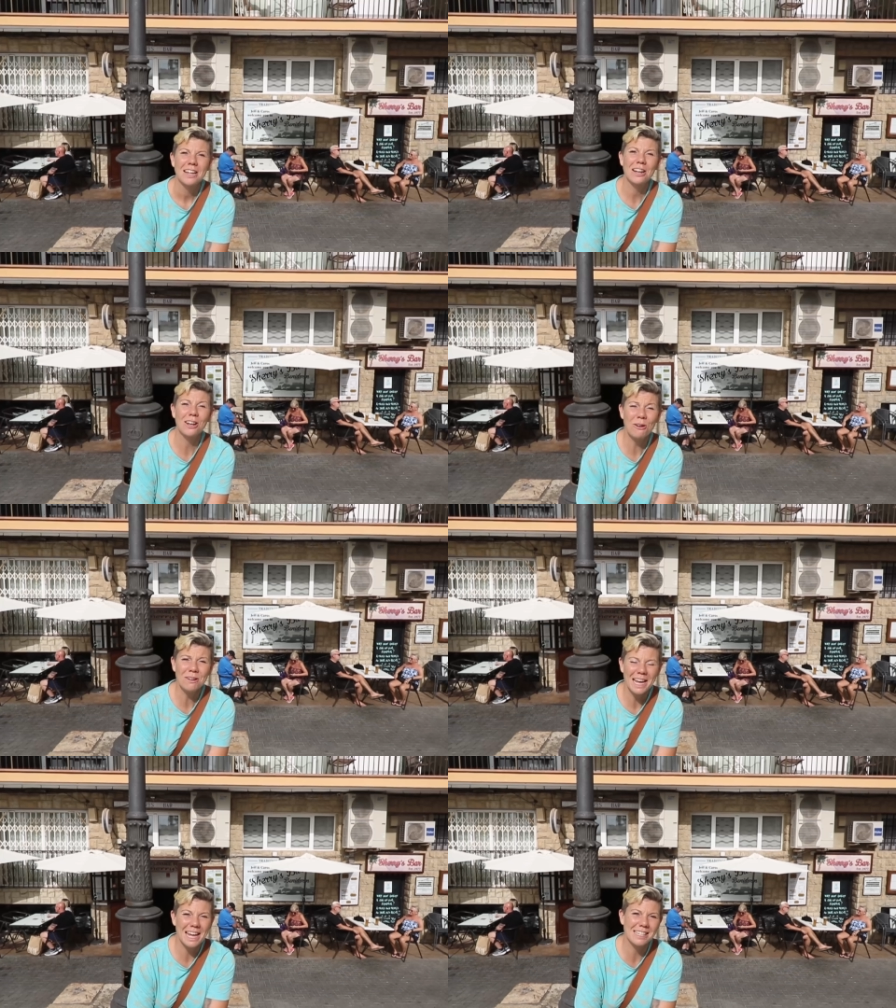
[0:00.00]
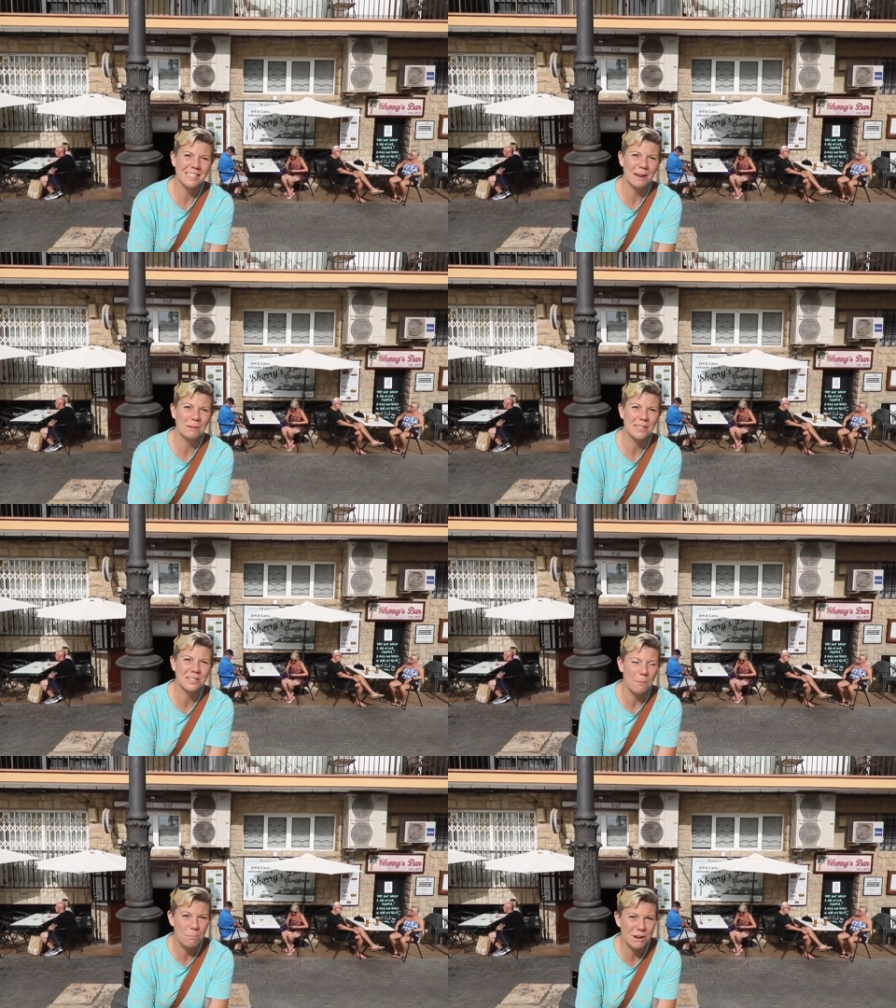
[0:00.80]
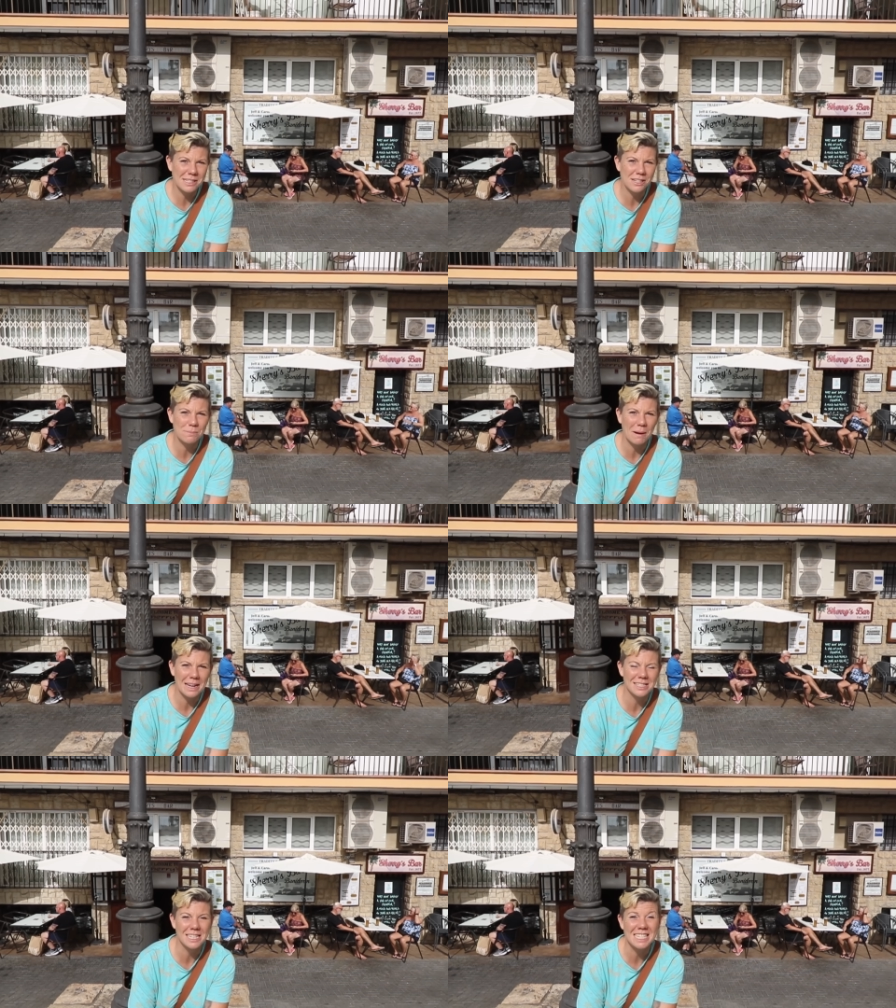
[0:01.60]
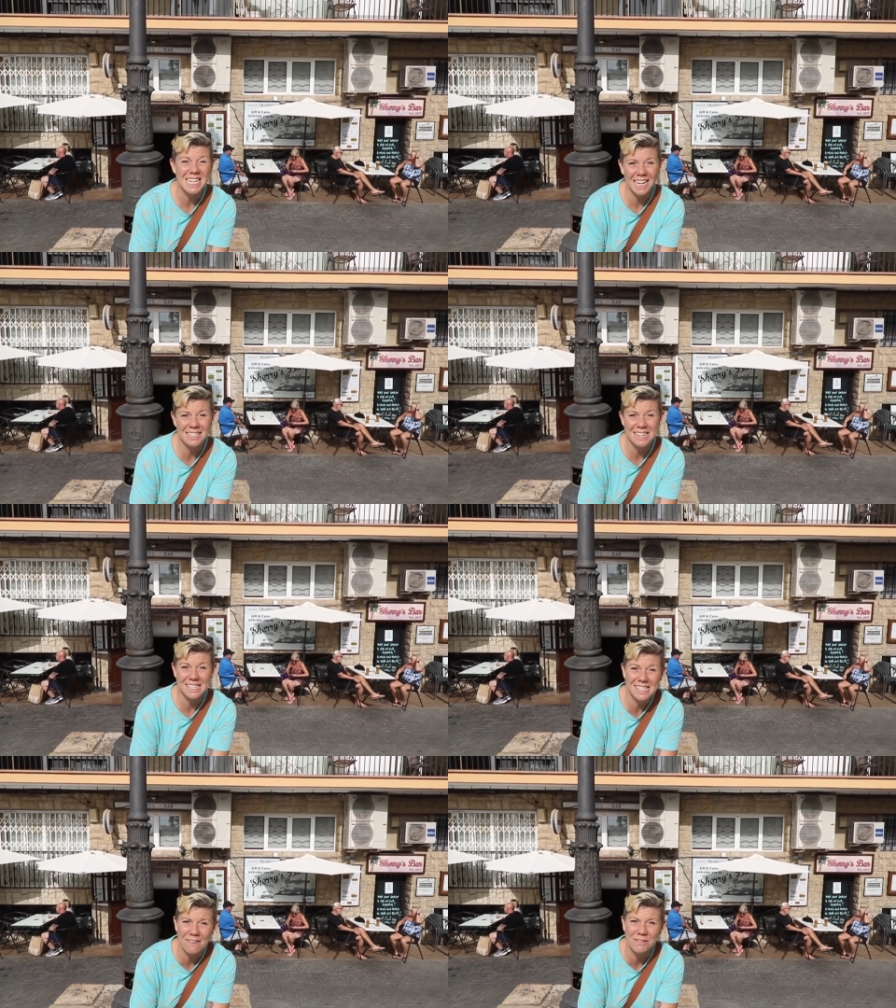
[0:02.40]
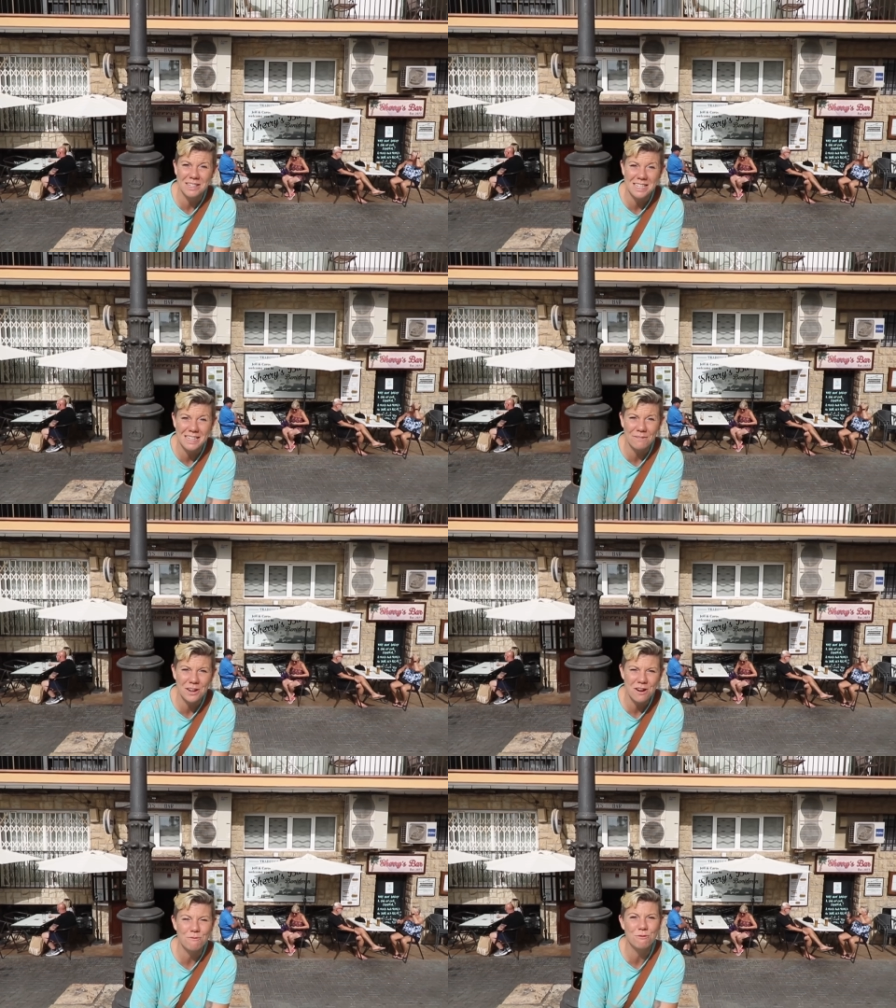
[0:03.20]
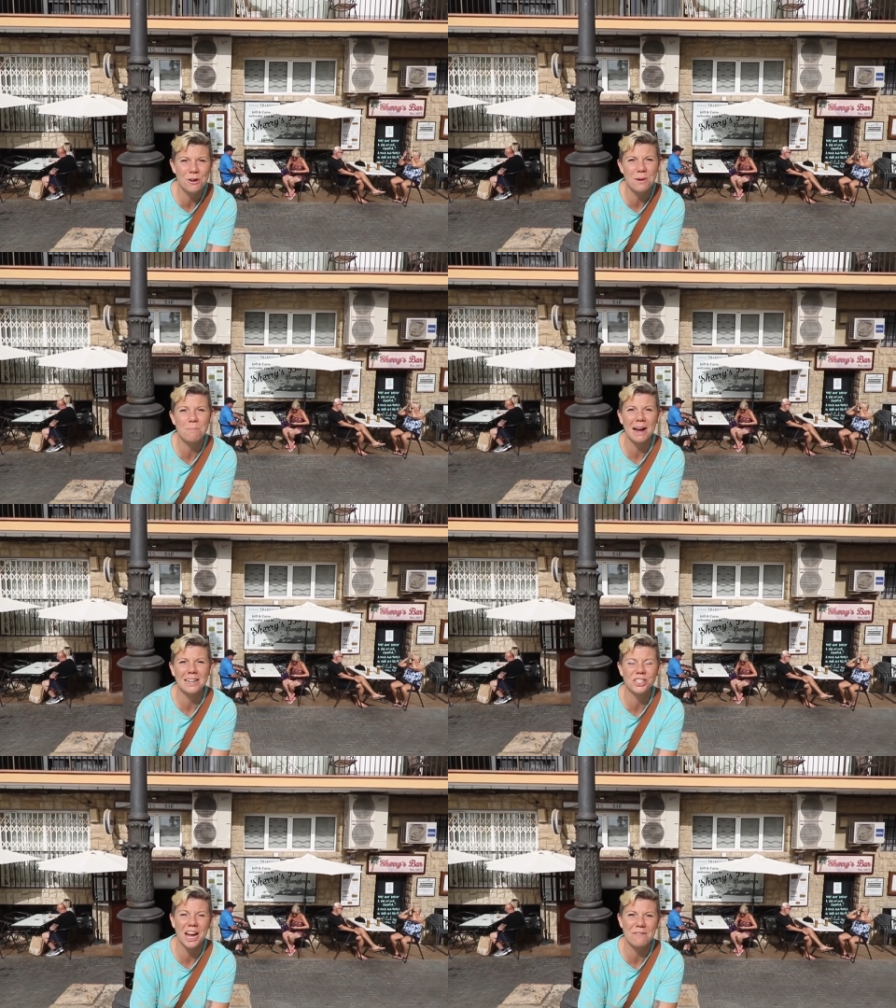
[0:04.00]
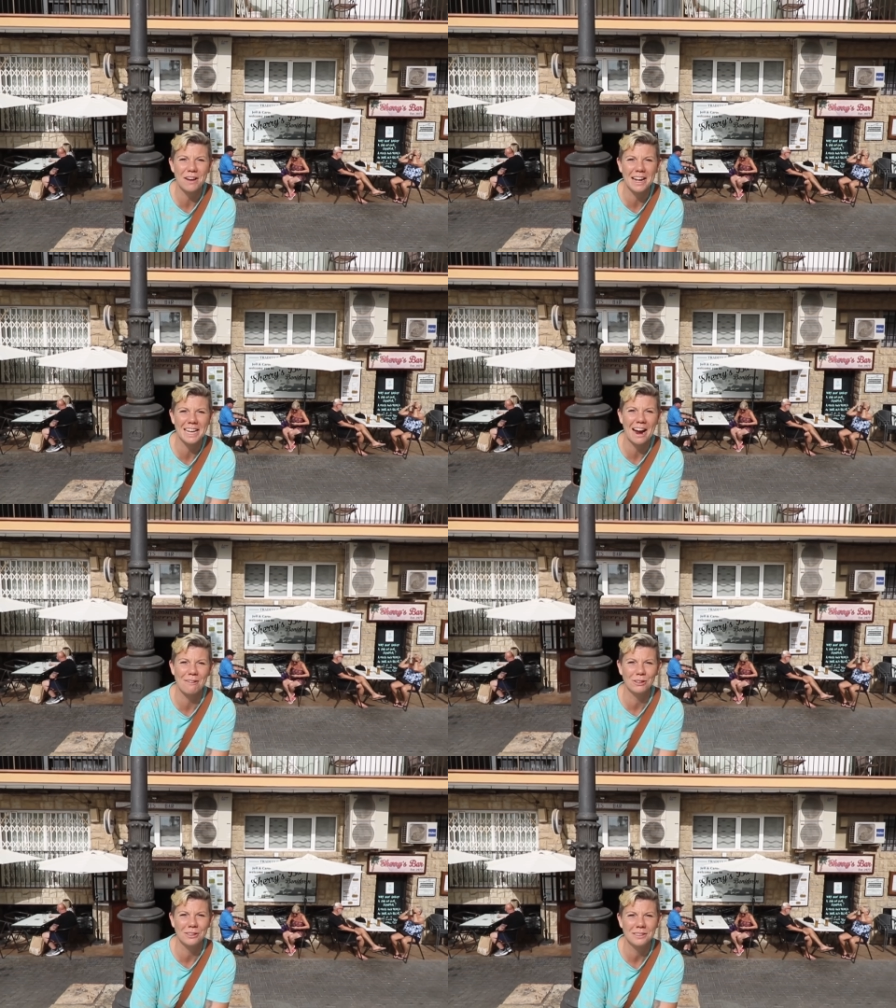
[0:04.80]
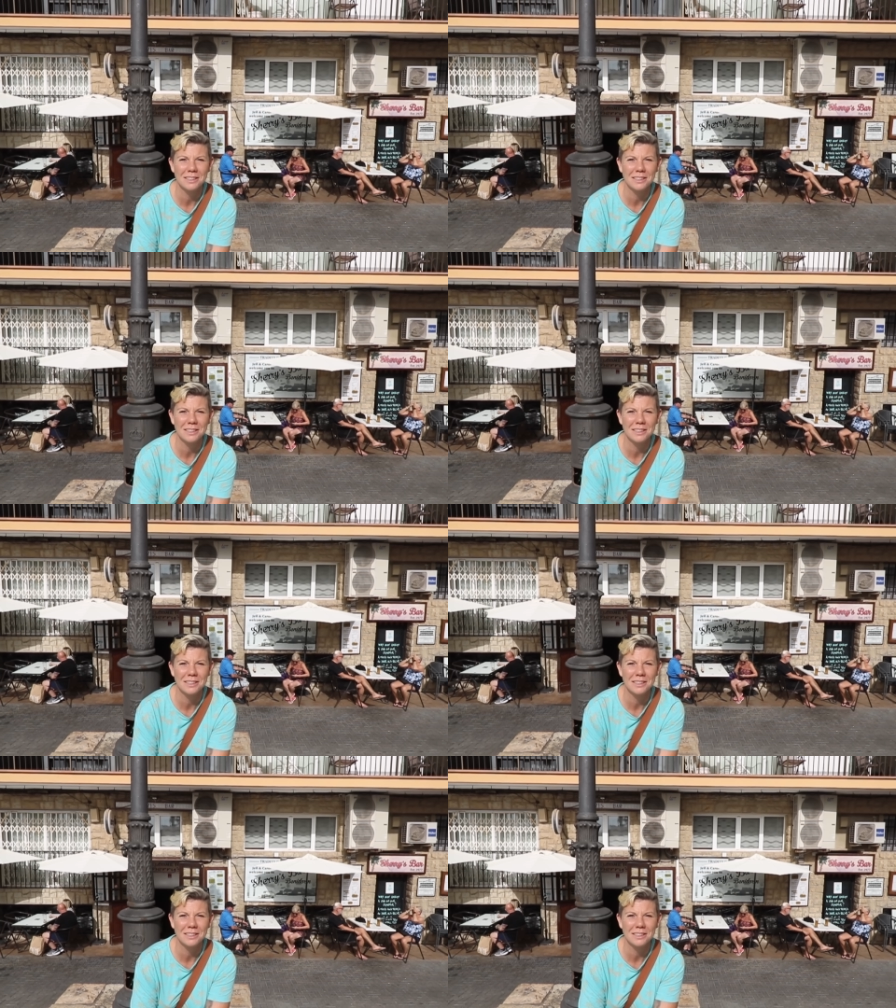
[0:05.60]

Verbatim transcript: A long established British bar since 1977 run by Jeff and Carol.